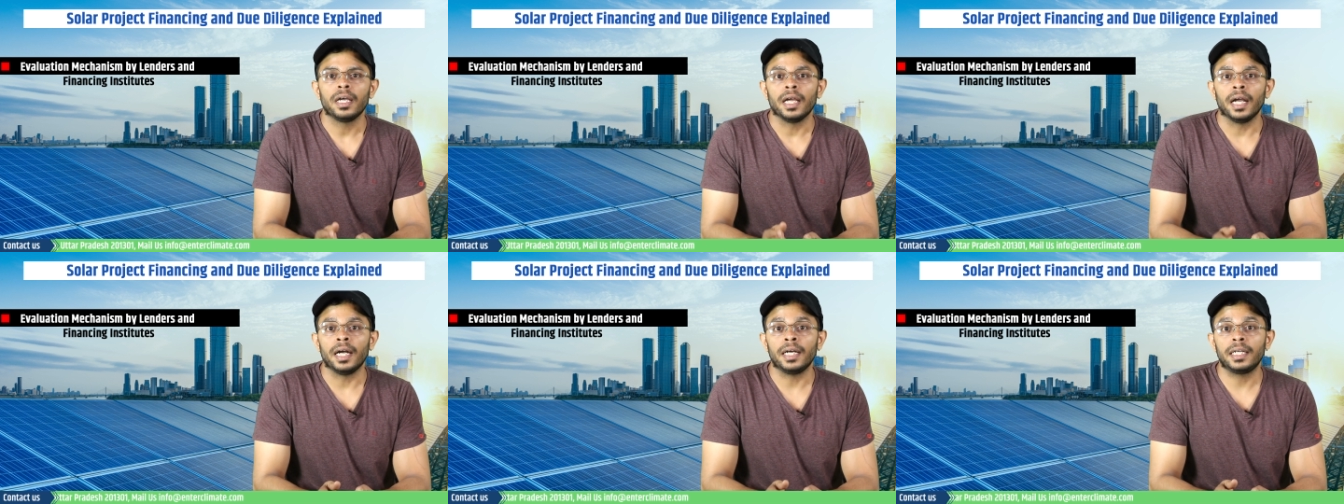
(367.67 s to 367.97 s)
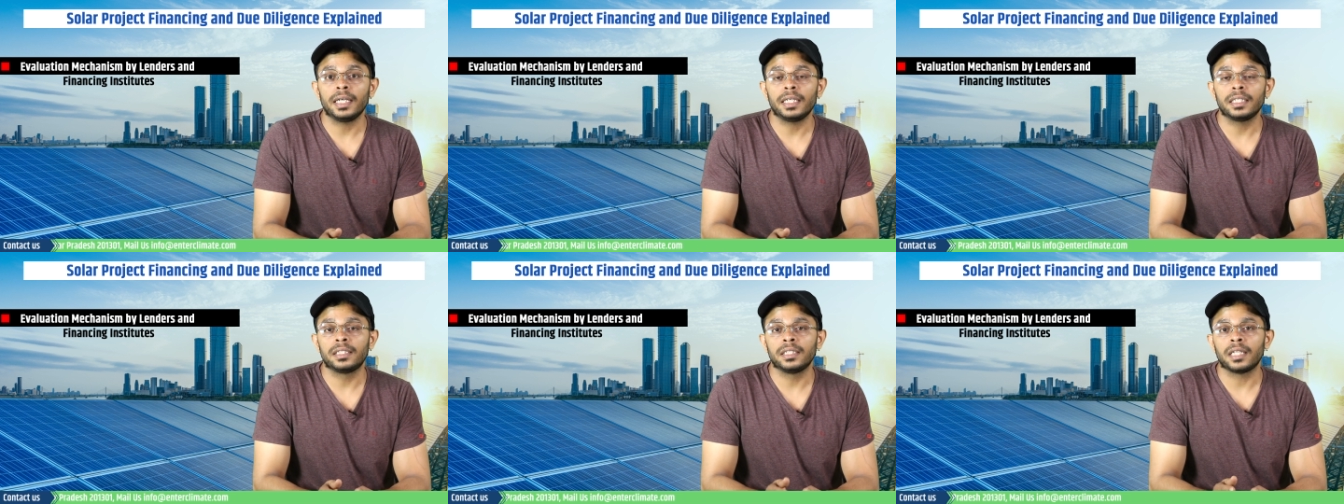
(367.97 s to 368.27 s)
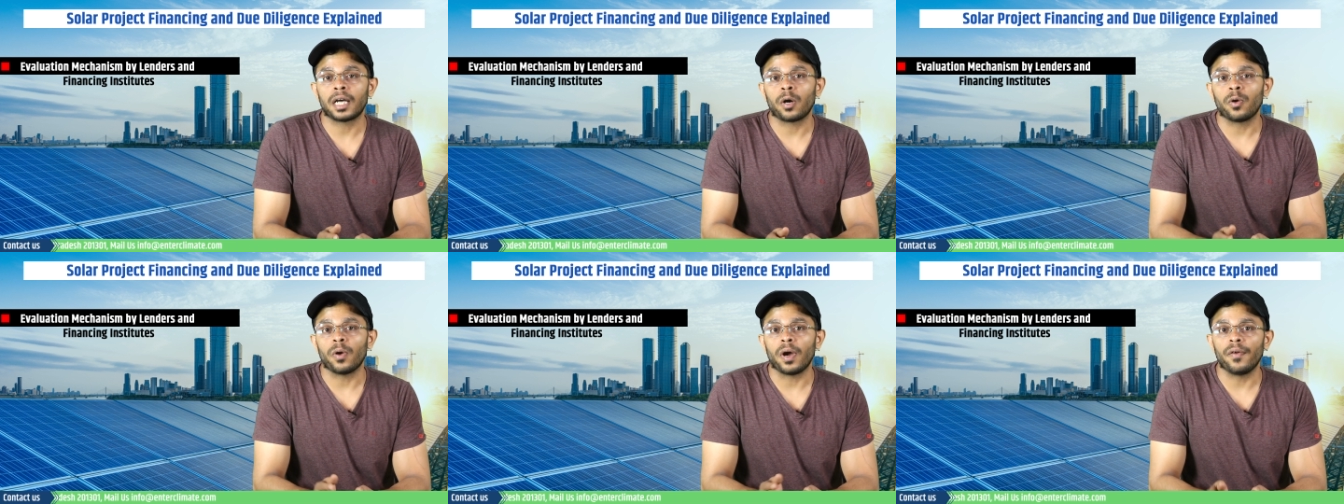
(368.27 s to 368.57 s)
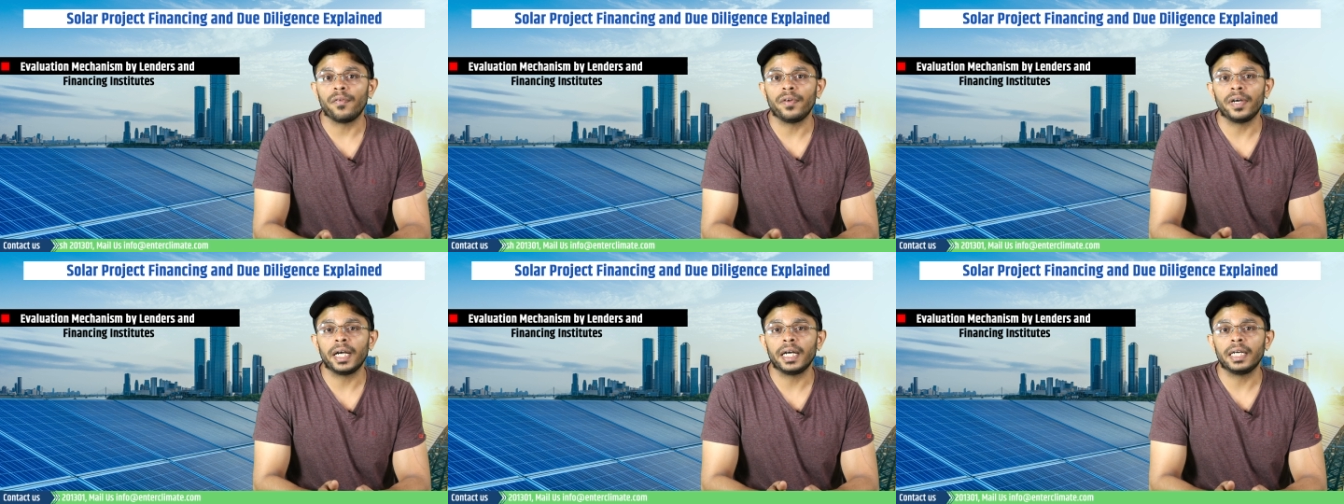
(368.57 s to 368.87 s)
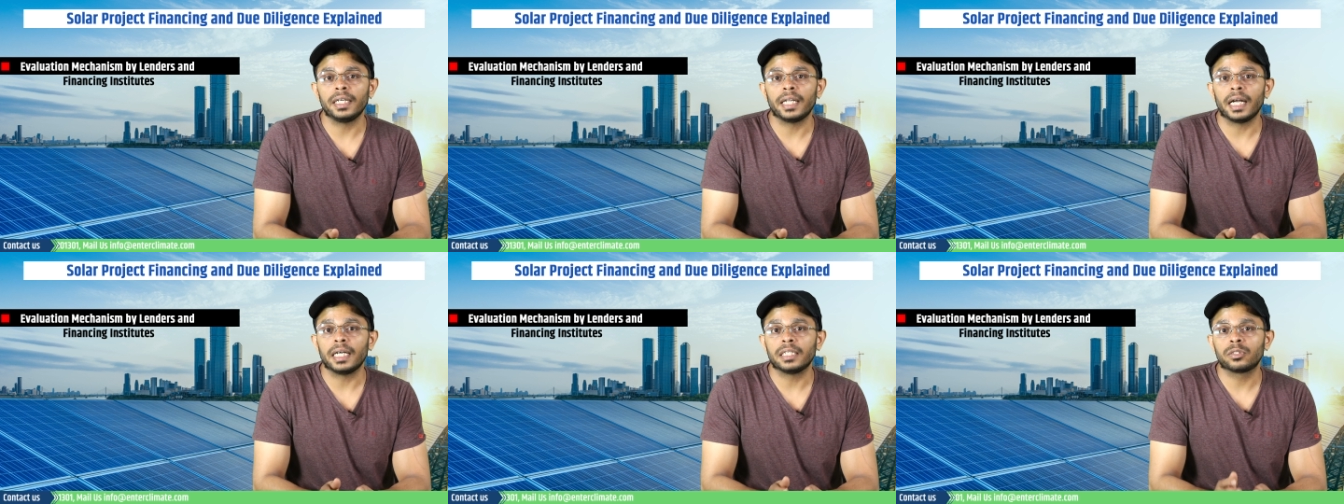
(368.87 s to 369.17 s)
It is now
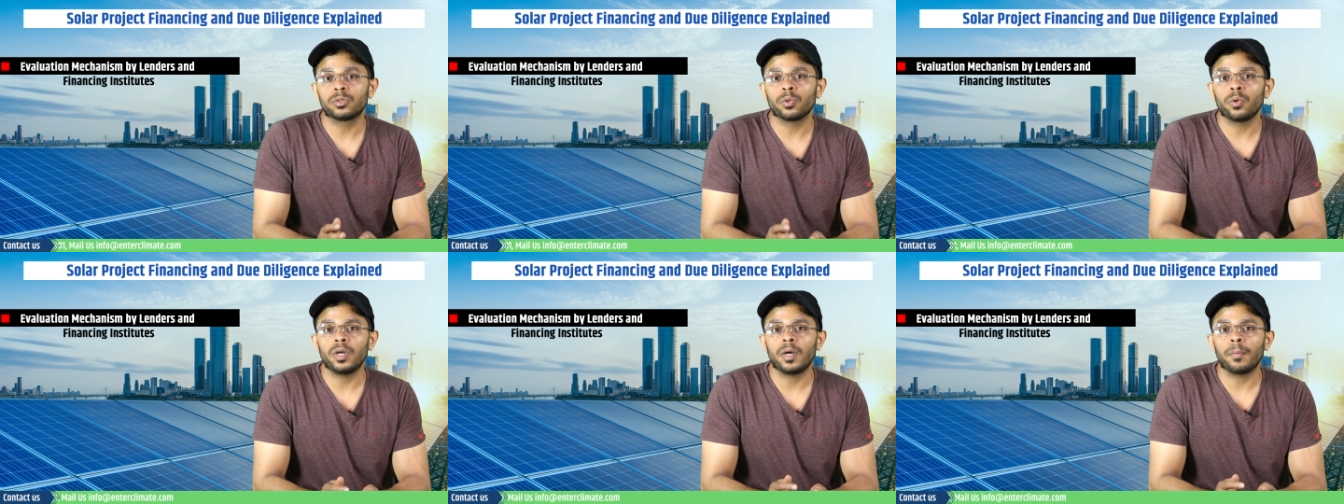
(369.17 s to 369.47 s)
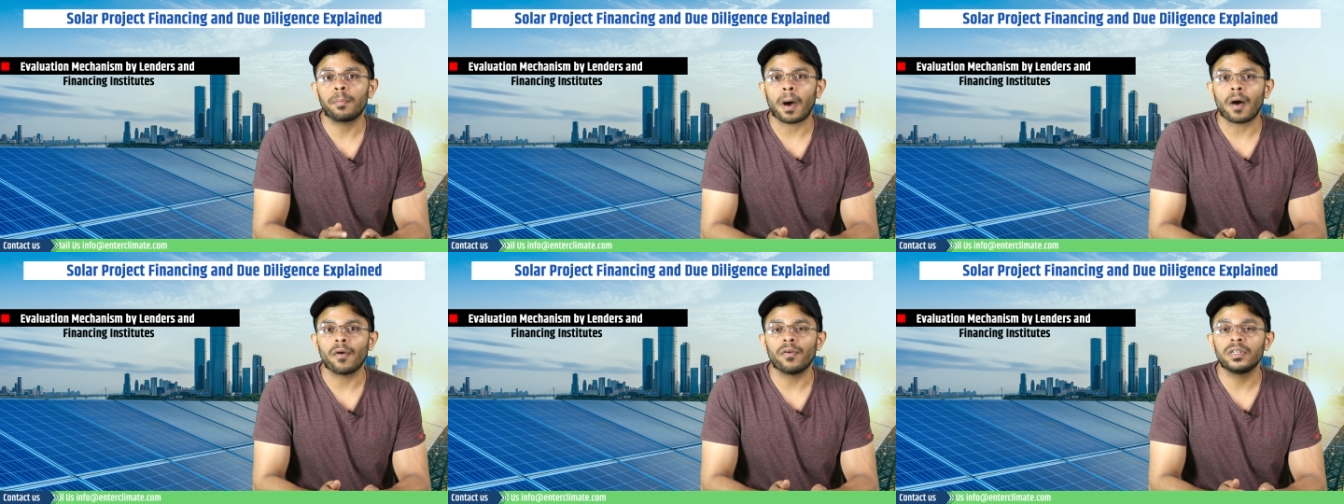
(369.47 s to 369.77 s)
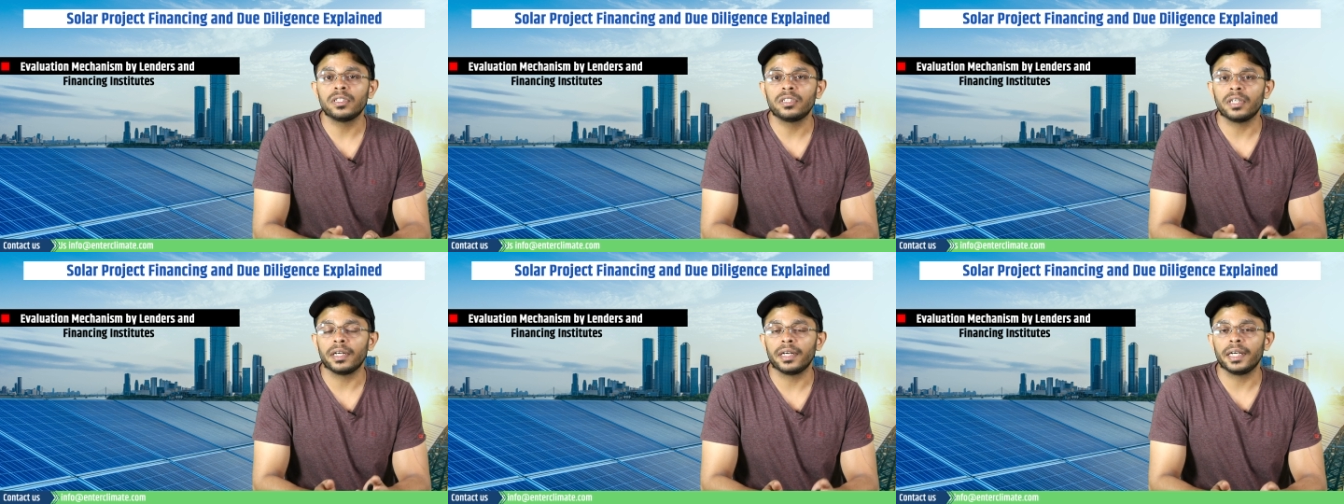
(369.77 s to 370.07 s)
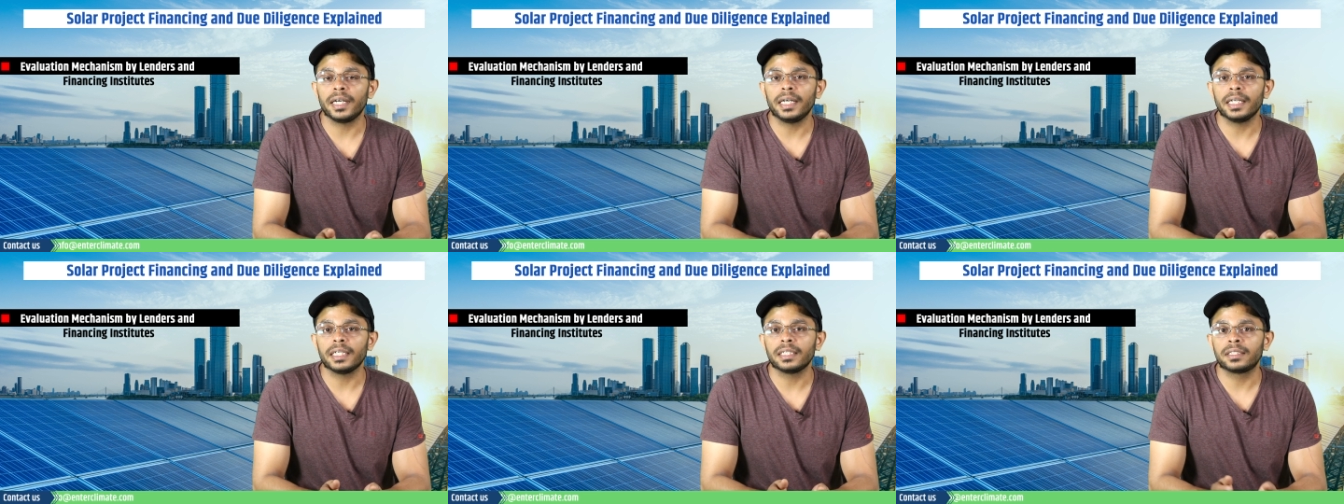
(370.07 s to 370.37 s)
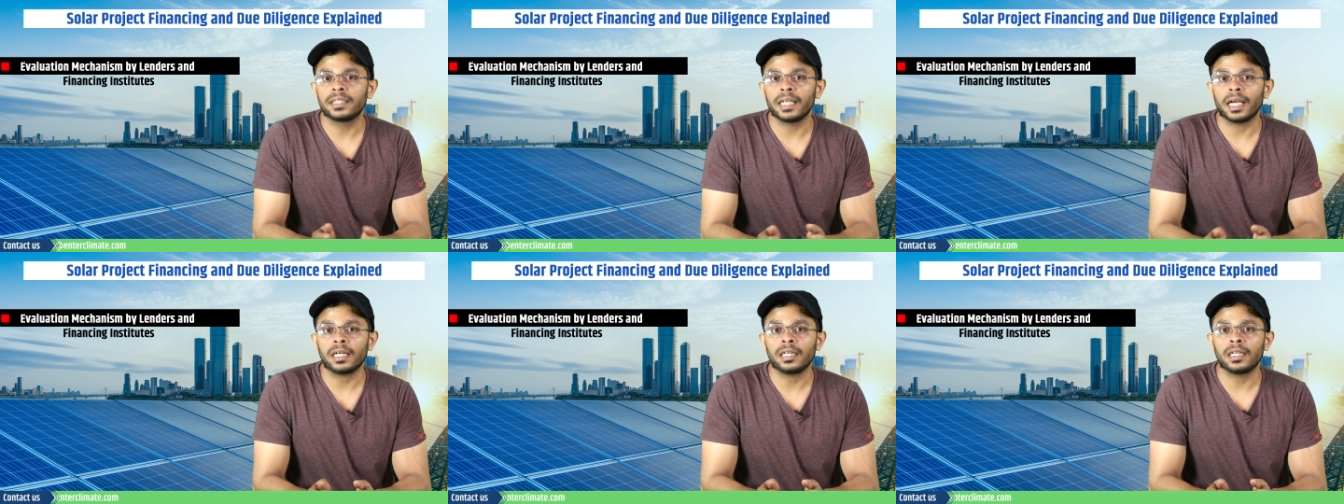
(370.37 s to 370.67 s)
evident that solar power generating
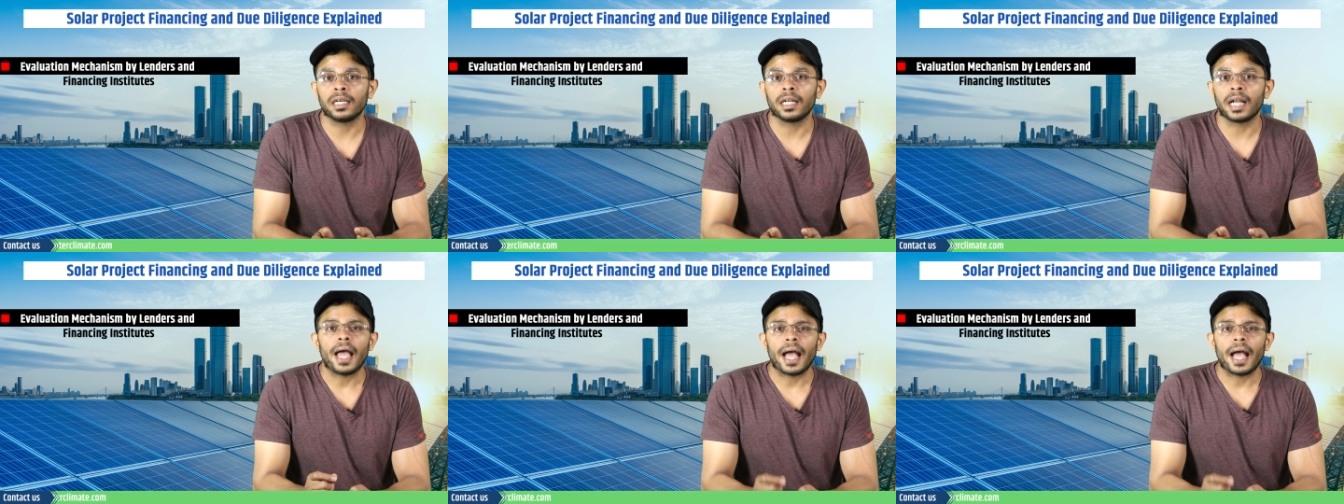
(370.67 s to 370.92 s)
sector